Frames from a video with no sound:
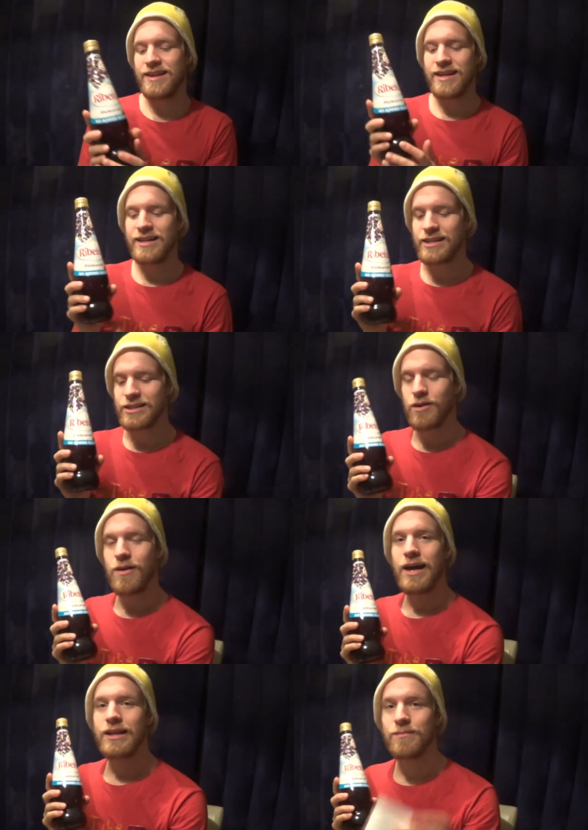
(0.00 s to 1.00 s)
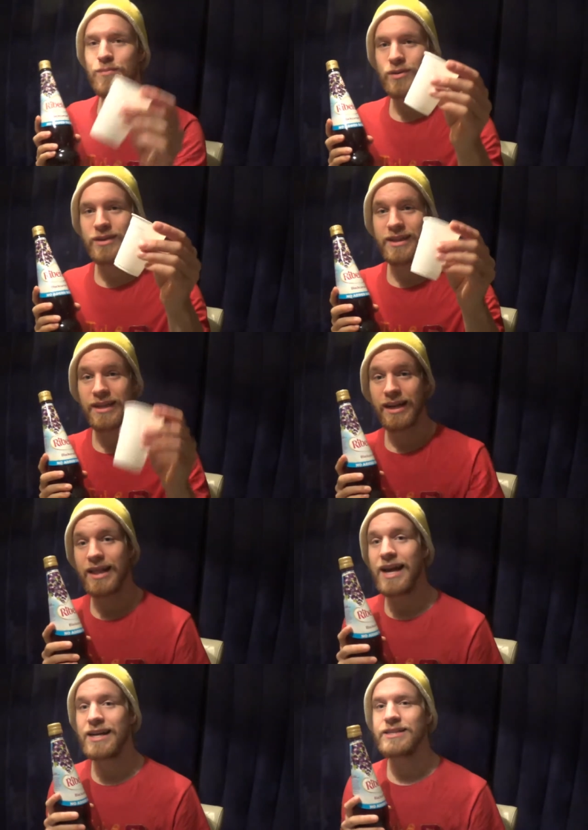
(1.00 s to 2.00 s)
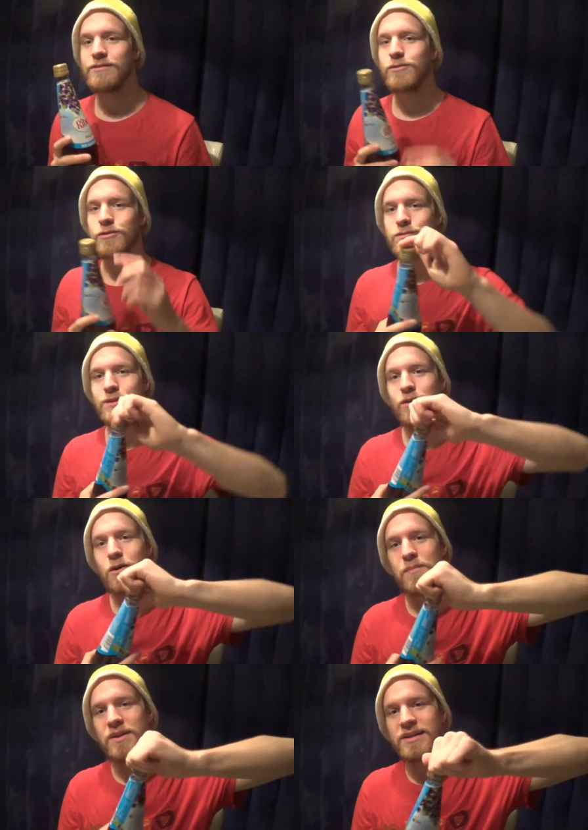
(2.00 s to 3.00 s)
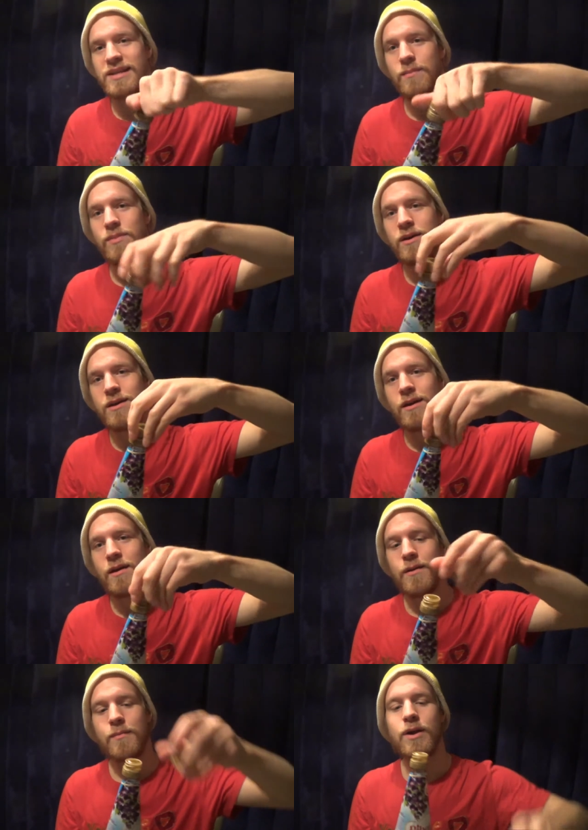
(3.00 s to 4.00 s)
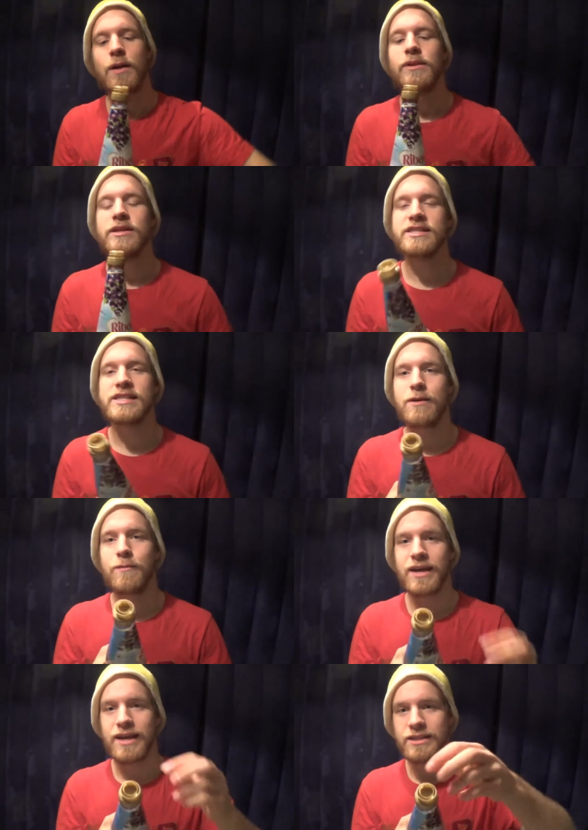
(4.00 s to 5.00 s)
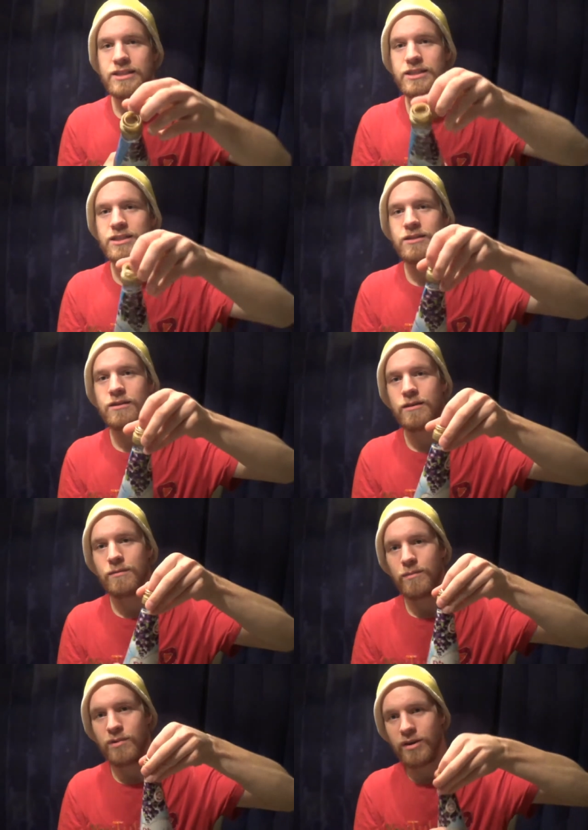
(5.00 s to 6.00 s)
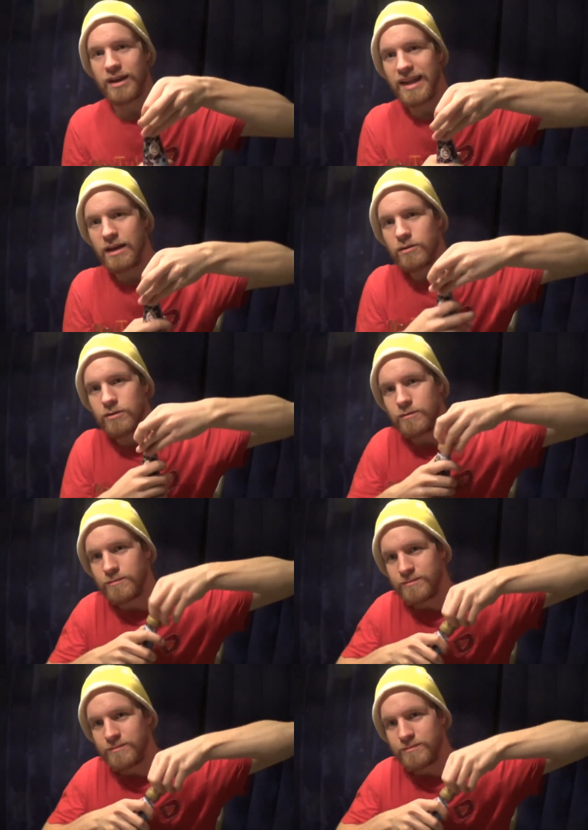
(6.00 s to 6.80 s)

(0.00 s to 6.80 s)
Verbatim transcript: And, uh, let's go ahead and put it in a glass, of course we need to open this up. Probably the same way, yes. Lock it out.